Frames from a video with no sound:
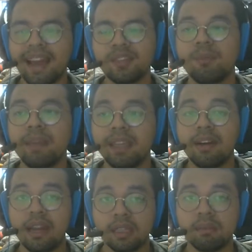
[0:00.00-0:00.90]
to make it
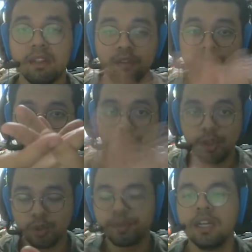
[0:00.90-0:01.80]
relatable for
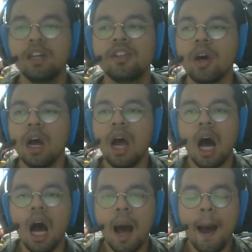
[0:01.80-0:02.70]
you. So,
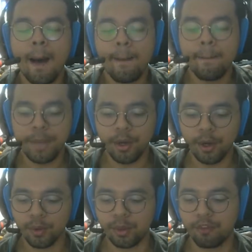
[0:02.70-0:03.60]

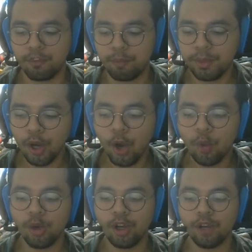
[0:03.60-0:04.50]
Beowulf.
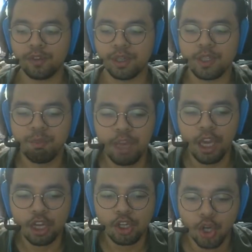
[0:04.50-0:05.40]
Beowulf is
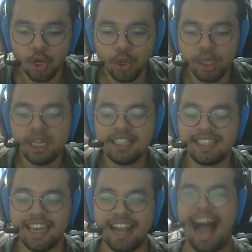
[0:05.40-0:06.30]
big dude
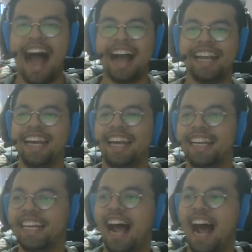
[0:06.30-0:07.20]
saying, I
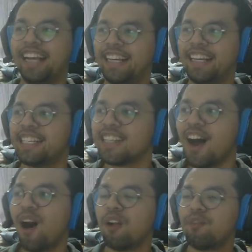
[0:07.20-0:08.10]
can
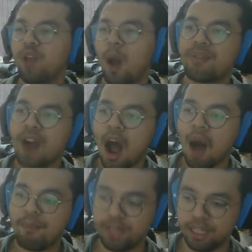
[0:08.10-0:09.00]
solve your
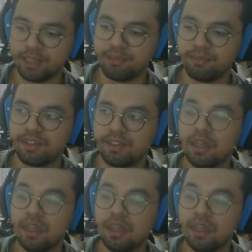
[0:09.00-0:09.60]
problems,